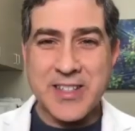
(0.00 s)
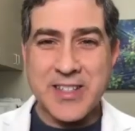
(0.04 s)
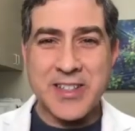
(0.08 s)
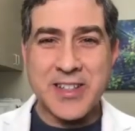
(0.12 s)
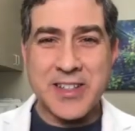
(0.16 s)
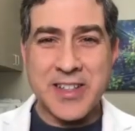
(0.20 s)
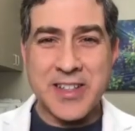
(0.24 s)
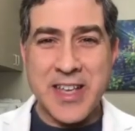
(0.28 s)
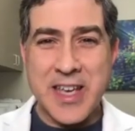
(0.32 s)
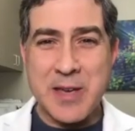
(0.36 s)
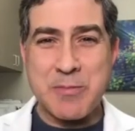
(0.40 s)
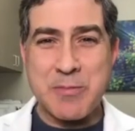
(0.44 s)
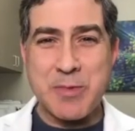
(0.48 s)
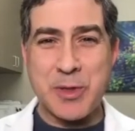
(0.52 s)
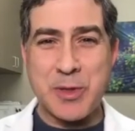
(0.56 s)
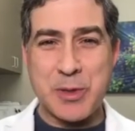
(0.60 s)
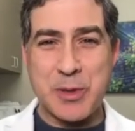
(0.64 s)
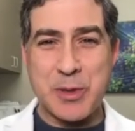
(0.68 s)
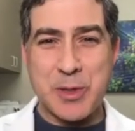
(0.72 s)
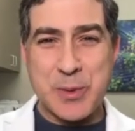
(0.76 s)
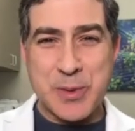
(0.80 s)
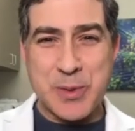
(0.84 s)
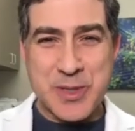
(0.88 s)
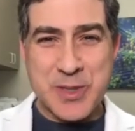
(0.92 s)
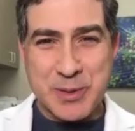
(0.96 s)
You came
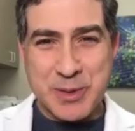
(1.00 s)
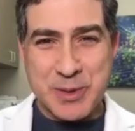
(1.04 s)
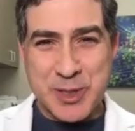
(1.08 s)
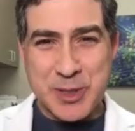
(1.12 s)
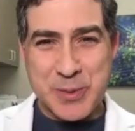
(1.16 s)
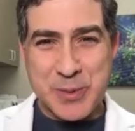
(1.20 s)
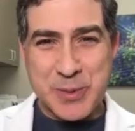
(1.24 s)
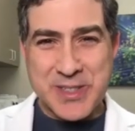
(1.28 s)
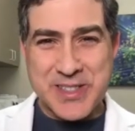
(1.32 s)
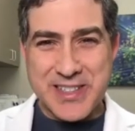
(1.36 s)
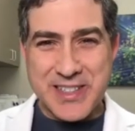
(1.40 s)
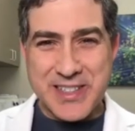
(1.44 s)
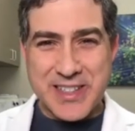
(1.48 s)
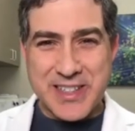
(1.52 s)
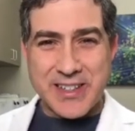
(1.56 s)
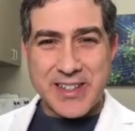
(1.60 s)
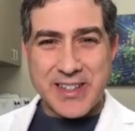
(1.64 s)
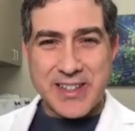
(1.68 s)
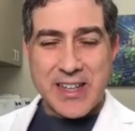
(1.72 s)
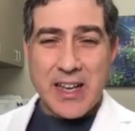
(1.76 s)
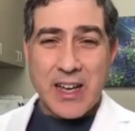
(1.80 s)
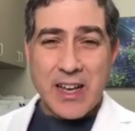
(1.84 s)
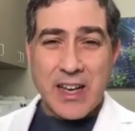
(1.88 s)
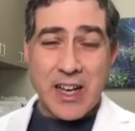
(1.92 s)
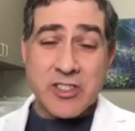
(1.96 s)
through with some good ones there.
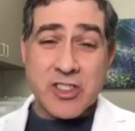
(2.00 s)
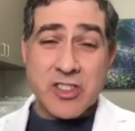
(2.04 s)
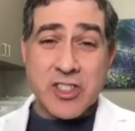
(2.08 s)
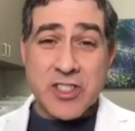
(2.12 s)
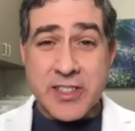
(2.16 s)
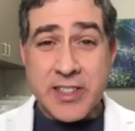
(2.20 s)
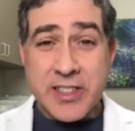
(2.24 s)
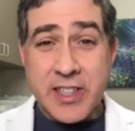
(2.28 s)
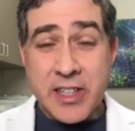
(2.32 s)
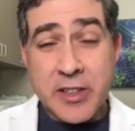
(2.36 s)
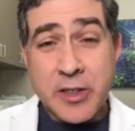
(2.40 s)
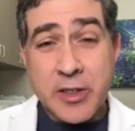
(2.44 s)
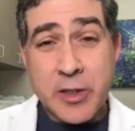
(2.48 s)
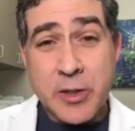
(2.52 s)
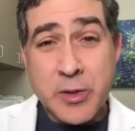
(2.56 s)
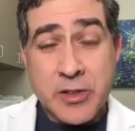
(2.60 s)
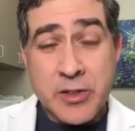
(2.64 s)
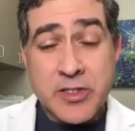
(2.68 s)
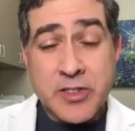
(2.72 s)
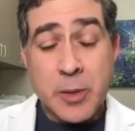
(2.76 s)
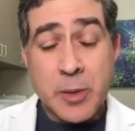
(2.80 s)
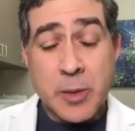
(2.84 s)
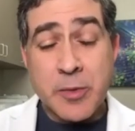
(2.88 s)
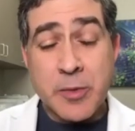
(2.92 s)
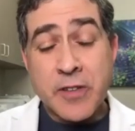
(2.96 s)
I'll just tell you,
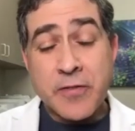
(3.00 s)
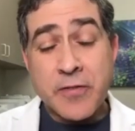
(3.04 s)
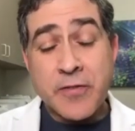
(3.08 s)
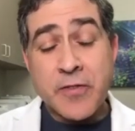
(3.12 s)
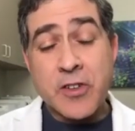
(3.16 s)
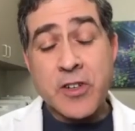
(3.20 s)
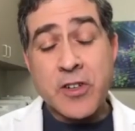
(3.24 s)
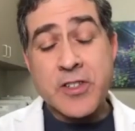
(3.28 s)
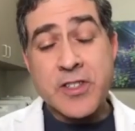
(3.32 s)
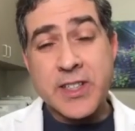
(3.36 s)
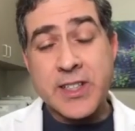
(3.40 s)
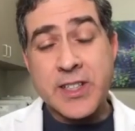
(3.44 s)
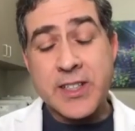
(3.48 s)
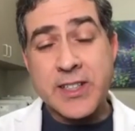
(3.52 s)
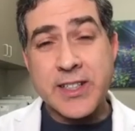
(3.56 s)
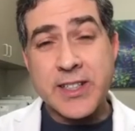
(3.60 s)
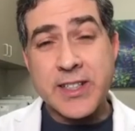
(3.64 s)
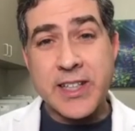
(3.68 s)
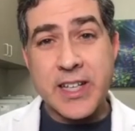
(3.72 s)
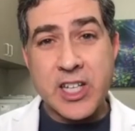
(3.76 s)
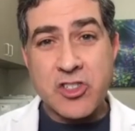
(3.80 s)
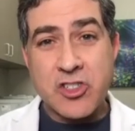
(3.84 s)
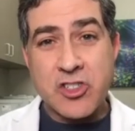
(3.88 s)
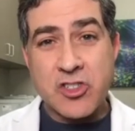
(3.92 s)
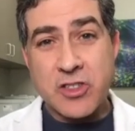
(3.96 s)
some of the first
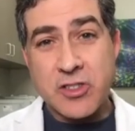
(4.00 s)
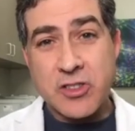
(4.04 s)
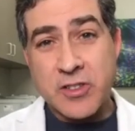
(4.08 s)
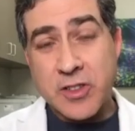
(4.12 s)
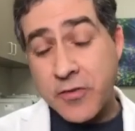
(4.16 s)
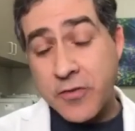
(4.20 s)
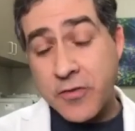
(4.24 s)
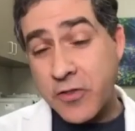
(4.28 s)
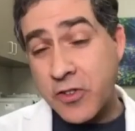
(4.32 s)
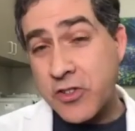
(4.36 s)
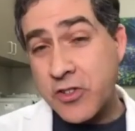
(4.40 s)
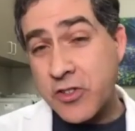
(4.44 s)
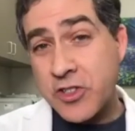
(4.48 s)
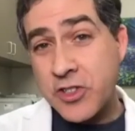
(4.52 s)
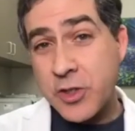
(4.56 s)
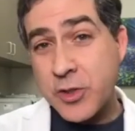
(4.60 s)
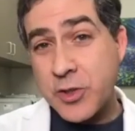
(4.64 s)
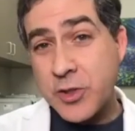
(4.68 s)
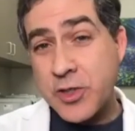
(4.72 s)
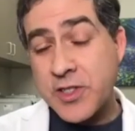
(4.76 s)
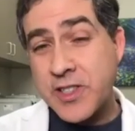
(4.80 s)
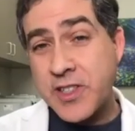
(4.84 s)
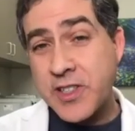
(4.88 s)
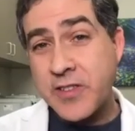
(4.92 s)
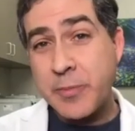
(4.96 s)

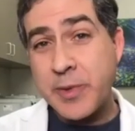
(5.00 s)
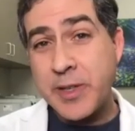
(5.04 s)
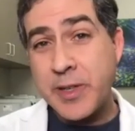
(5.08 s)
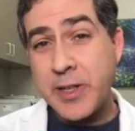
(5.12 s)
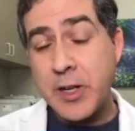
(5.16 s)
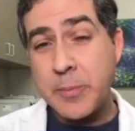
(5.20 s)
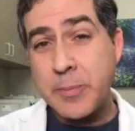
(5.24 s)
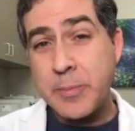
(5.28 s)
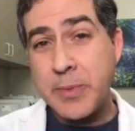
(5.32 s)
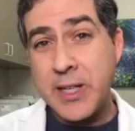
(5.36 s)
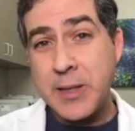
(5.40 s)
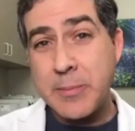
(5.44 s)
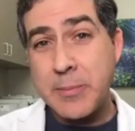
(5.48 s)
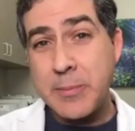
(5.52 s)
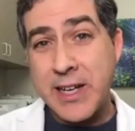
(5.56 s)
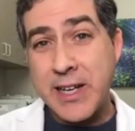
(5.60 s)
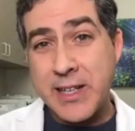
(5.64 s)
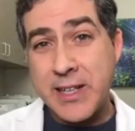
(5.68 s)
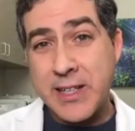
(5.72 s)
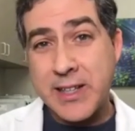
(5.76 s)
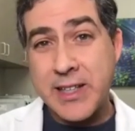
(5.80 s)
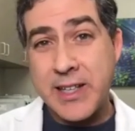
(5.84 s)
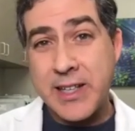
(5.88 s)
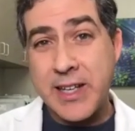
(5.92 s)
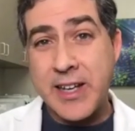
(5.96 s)
uses of PRP back
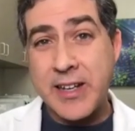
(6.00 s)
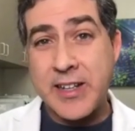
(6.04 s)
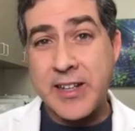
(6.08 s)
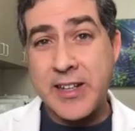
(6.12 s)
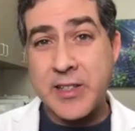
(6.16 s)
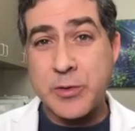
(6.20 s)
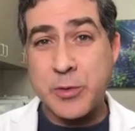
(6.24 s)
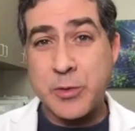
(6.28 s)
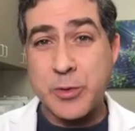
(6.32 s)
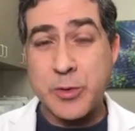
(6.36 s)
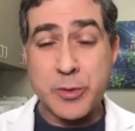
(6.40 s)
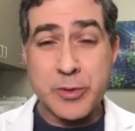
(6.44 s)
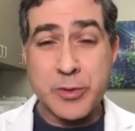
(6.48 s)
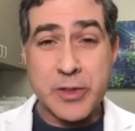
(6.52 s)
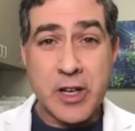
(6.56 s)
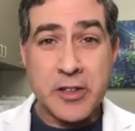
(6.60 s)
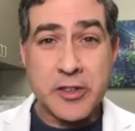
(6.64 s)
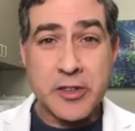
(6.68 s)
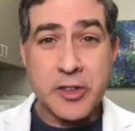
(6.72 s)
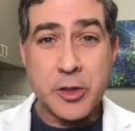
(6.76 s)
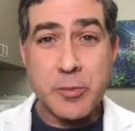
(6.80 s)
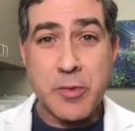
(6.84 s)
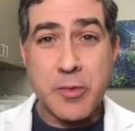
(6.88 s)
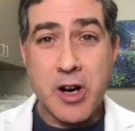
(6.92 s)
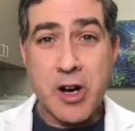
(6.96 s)
in the 80s with
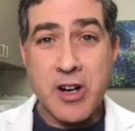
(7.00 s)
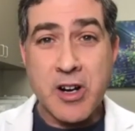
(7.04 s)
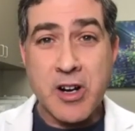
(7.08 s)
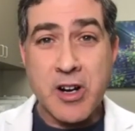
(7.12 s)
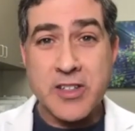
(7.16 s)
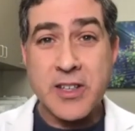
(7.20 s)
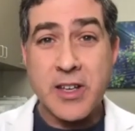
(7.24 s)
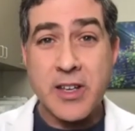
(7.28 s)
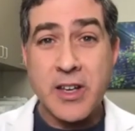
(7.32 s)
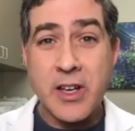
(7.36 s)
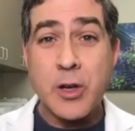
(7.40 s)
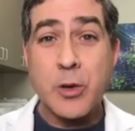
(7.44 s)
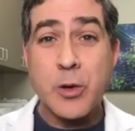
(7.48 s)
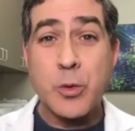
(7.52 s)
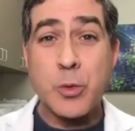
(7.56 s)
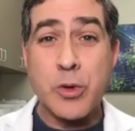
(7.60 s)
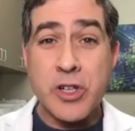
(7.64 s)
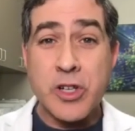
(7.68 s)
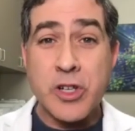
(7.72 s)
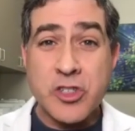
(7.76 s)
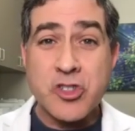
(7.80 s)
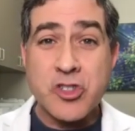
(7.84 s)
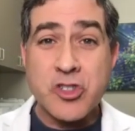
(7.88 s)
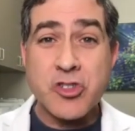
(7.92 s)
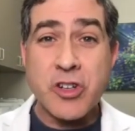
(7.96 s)
Dr. Marks
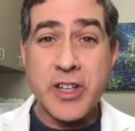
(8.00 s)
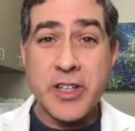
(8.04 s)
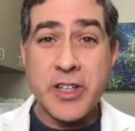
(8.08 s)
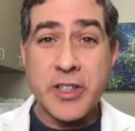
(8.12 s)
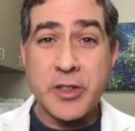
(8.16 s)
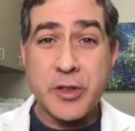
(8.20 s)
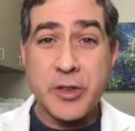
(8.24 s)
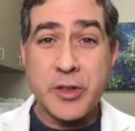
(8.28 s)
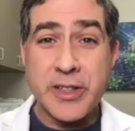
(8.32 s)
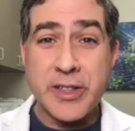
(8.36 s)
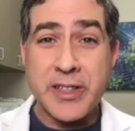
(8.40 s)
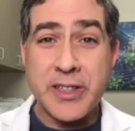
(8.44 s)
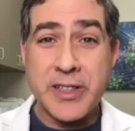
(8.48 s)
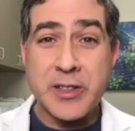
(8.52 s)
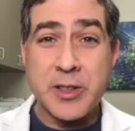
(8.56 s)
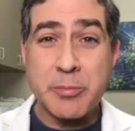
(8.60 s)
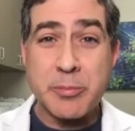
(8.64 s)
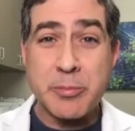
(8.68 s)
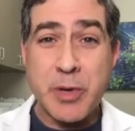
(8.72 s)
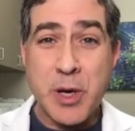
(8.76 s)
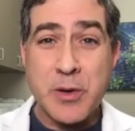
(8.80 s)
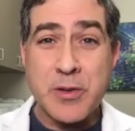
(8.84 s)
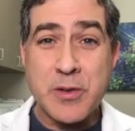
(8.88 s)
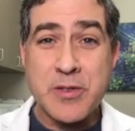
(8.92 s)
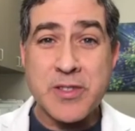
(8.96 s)
was trying to heal
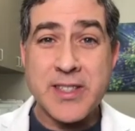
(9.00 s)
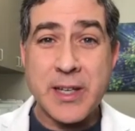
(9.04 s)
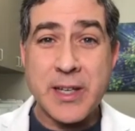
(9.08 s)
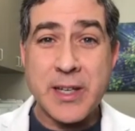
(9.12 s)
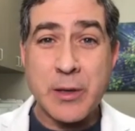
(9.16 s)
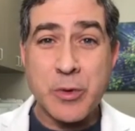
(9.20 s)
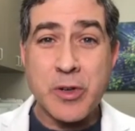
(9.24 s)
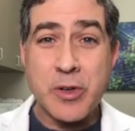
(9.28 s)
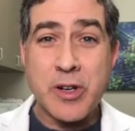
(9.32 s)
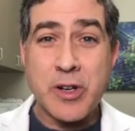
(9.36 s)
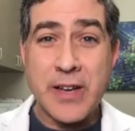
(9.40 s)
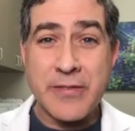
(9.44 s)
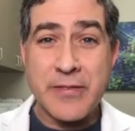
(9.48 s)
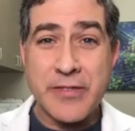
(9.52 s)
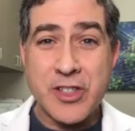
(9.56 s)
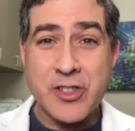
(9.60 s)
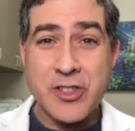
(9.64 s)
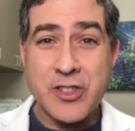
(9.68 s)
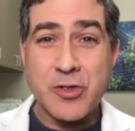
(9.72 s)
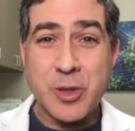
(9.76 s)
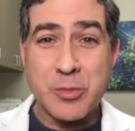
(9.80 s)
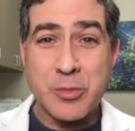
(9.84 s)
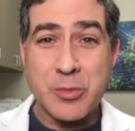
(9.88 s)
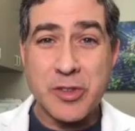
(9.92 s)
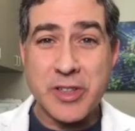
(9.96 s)
bones that were having
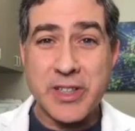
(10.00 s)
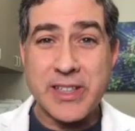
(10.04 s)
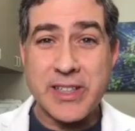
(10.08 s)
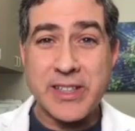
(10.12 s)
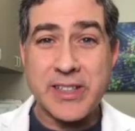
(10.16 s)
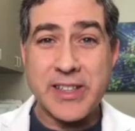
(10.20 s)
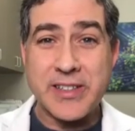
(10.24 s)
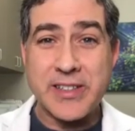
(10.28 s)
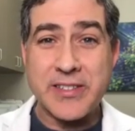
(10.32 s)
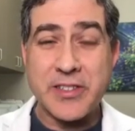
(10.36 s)
trouble healing.